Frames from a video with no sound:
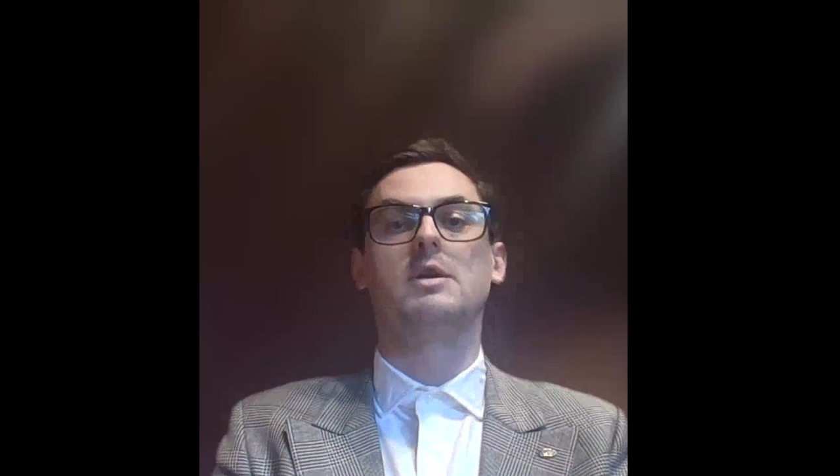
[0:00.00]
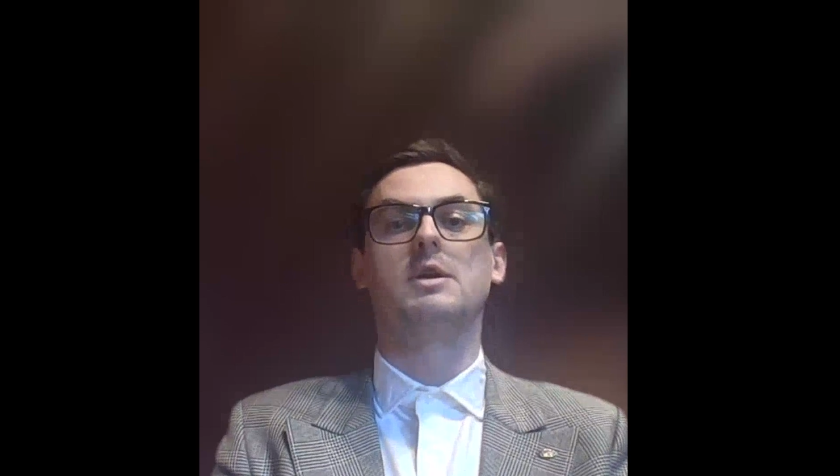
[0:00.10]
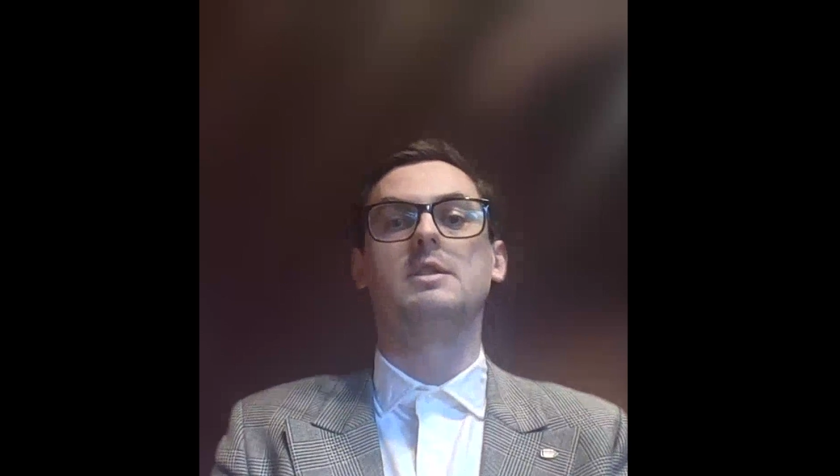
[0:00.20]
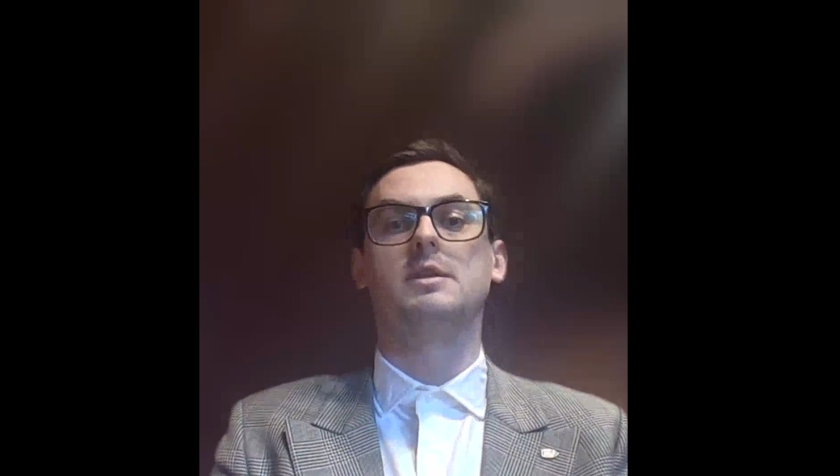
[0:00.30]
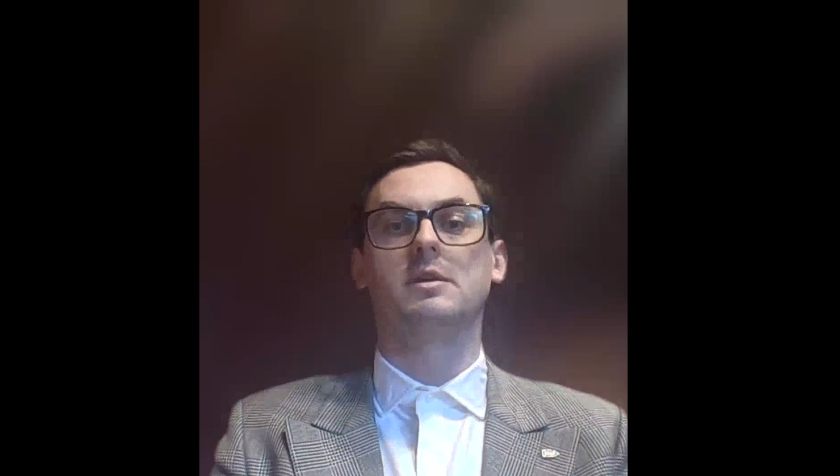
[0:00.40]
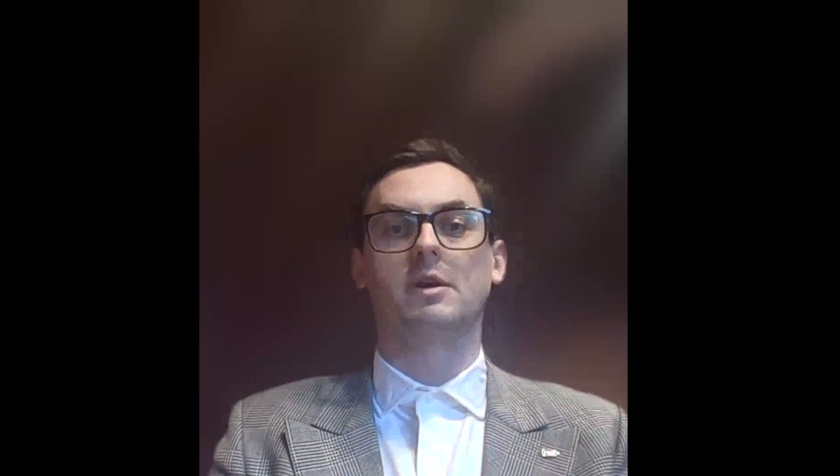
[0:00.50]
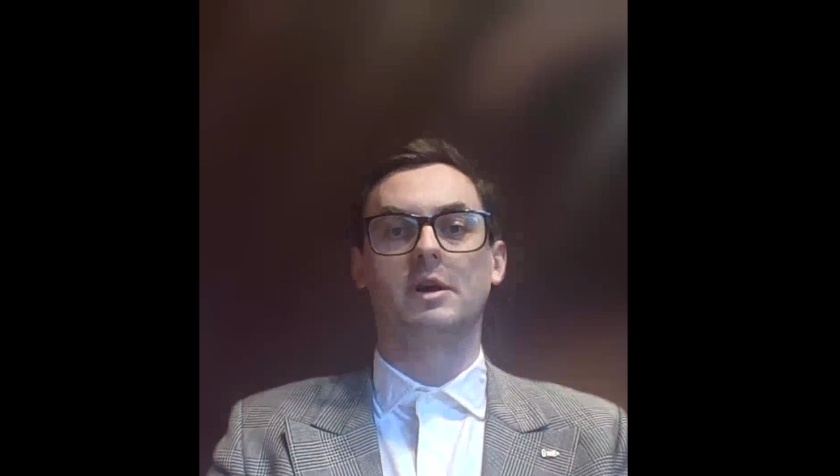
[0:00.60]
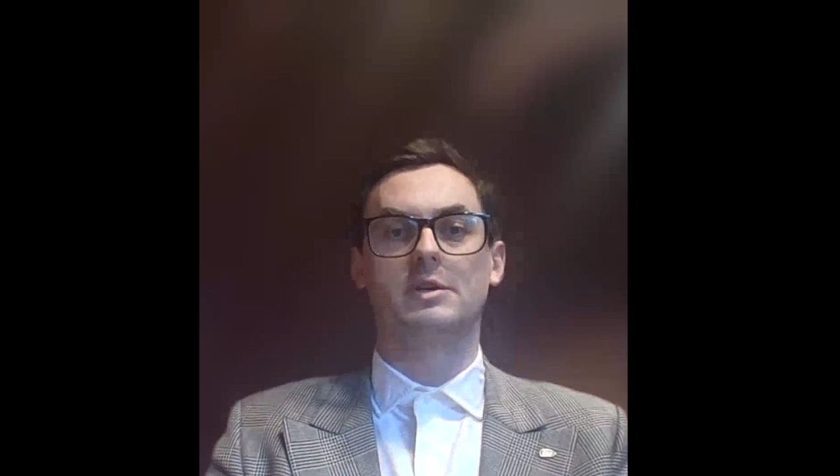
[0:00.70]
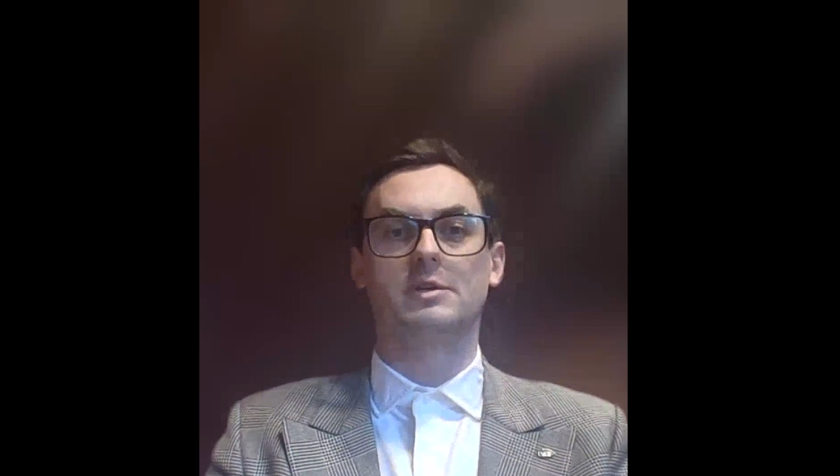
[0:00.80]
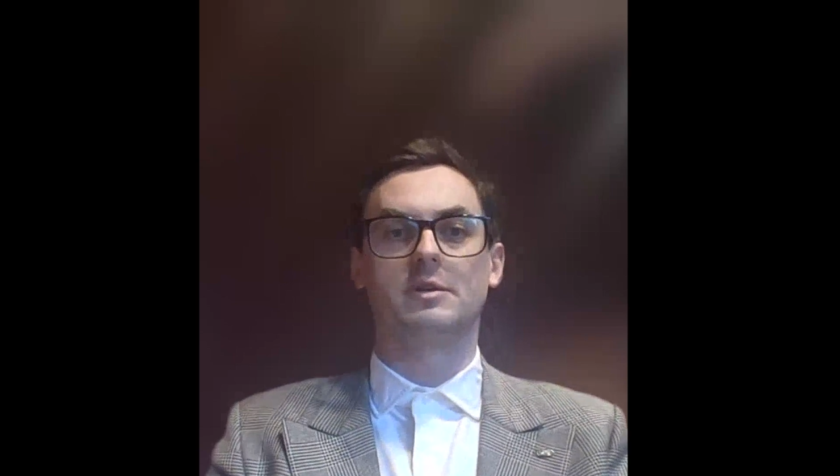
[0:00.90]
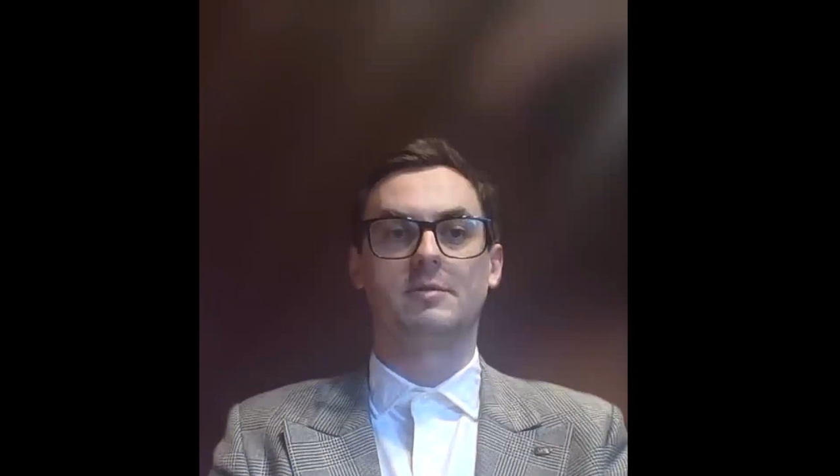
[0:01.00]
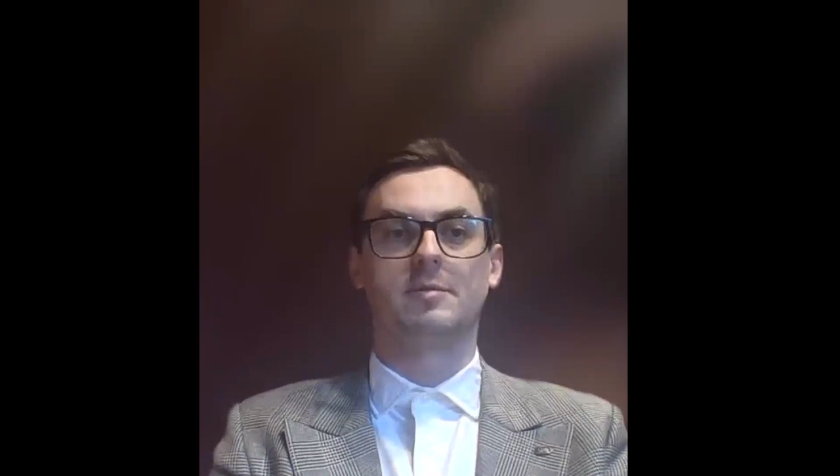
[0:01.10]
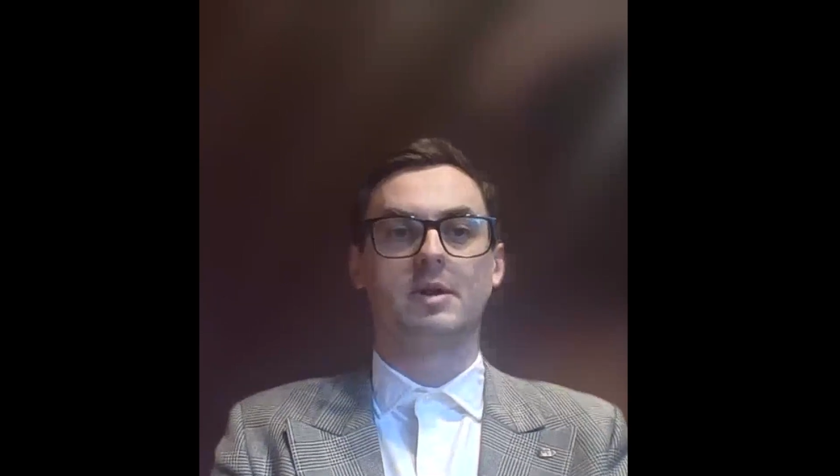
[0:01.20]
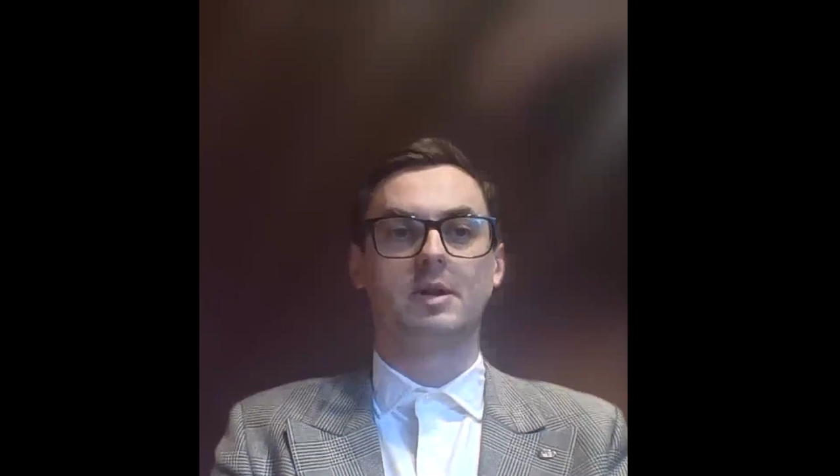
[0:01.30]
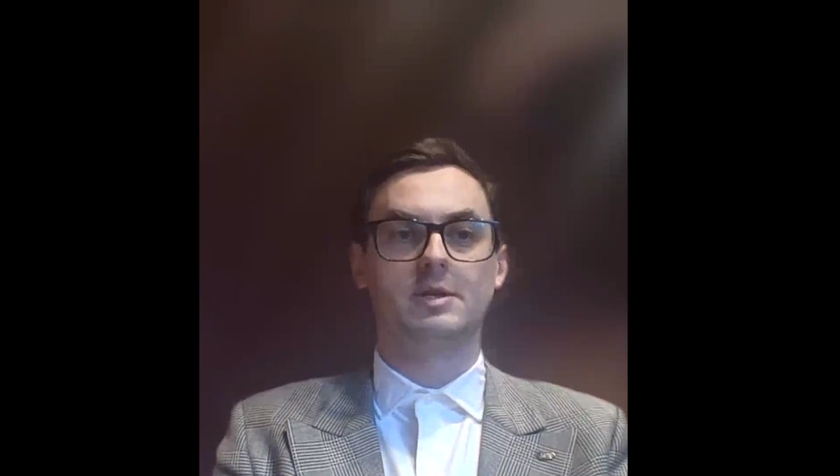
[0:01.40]
in the connection of
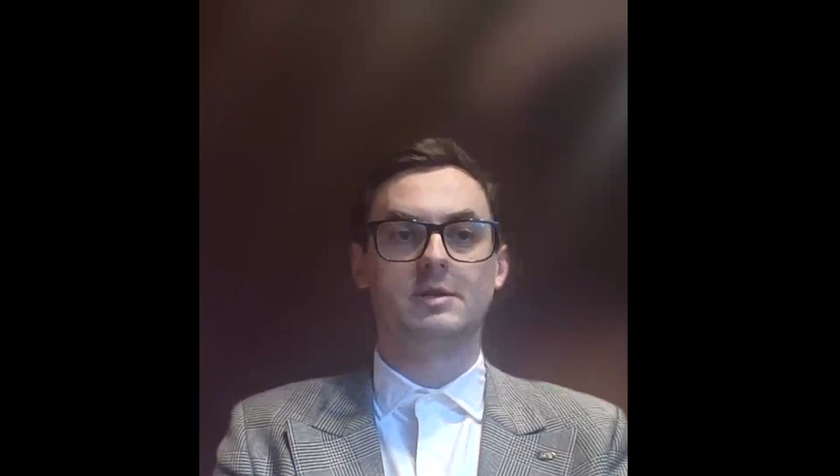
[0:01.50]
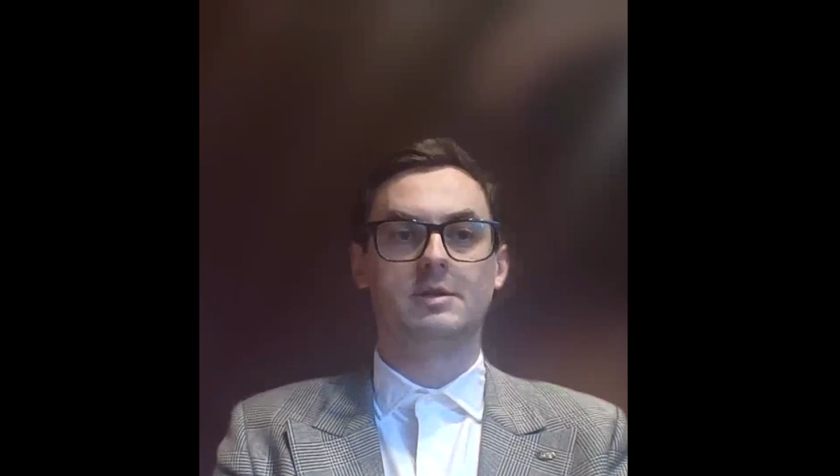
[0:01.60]
Poland